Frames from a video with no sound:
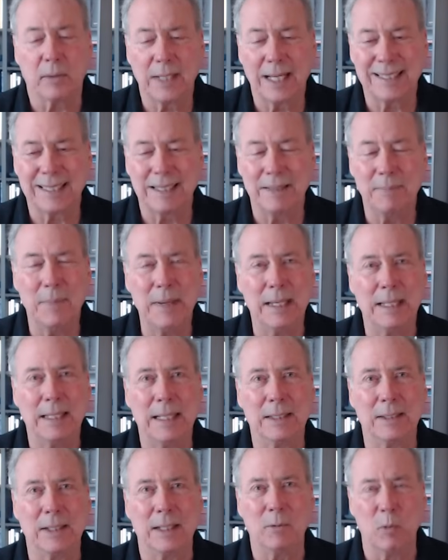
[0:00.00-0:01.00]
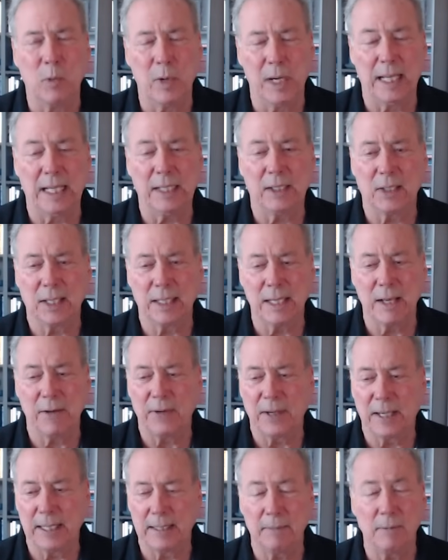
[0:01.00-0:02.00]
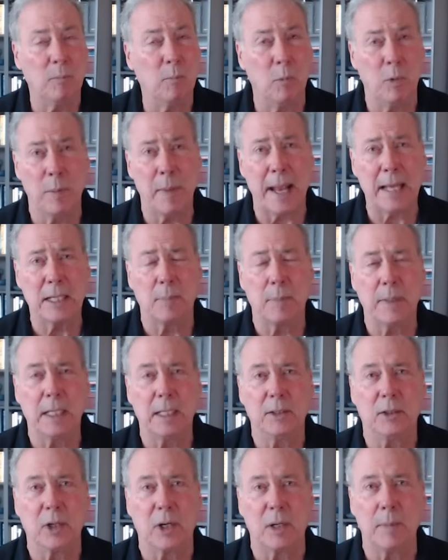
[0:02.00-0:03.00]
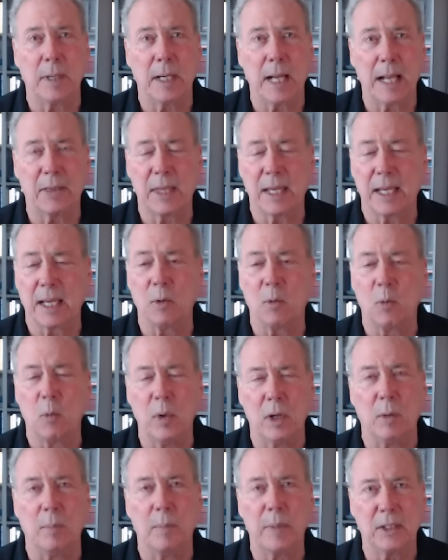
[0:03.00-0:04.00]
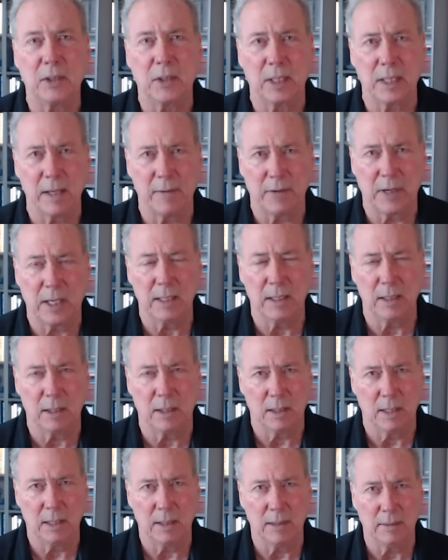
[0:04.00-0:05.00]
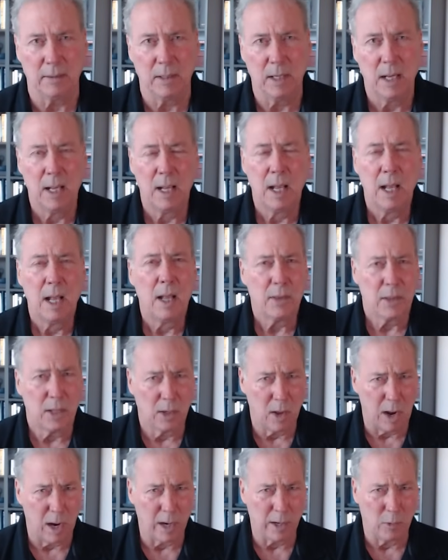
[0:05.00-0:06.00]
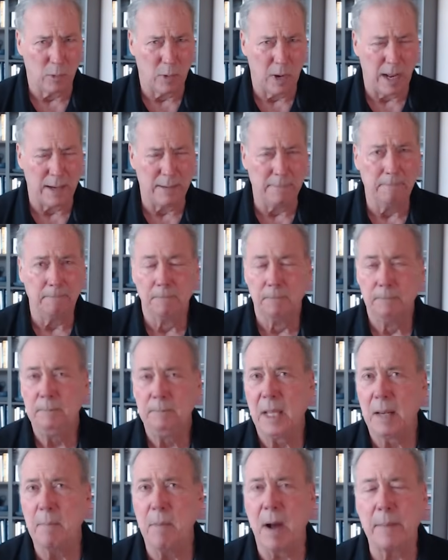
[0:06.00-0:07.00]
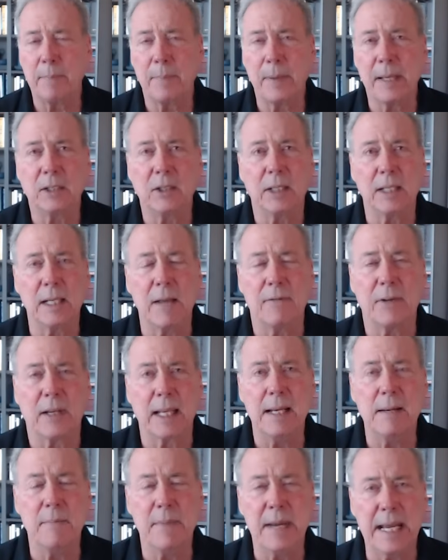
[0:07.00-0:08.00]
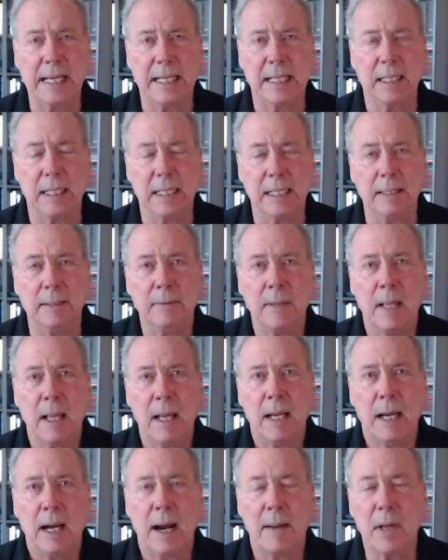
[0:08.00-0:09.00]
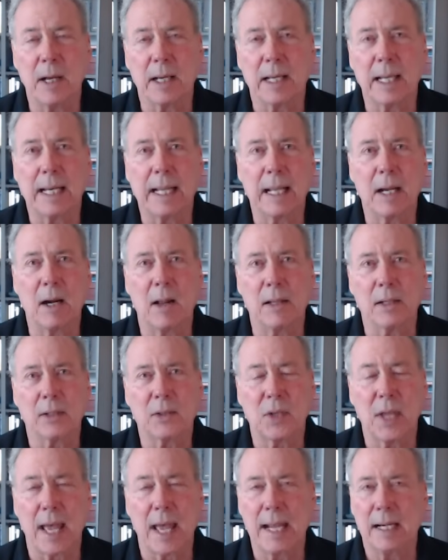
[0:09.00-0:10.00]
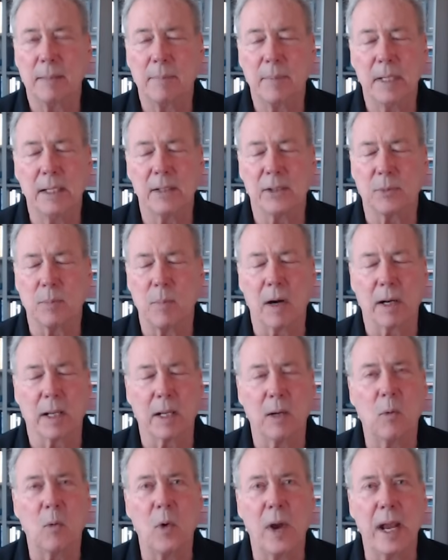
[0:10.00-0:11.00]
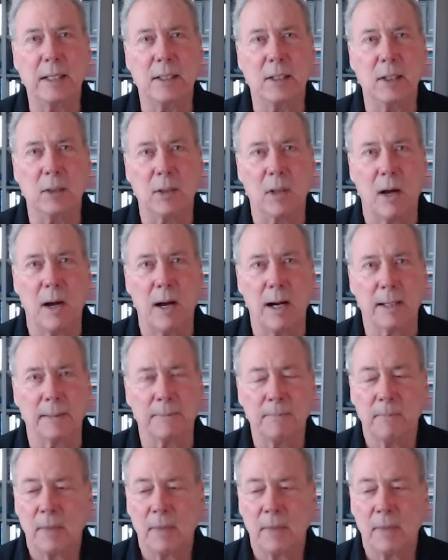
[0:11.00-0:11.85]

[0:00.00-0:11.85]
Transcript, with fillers: Does it mean, is it really significant? Remains to be determined. I think it will be significant in, in the longer run. It might be significant immediately. I'm not going to get all excited. I've been in this market way too long.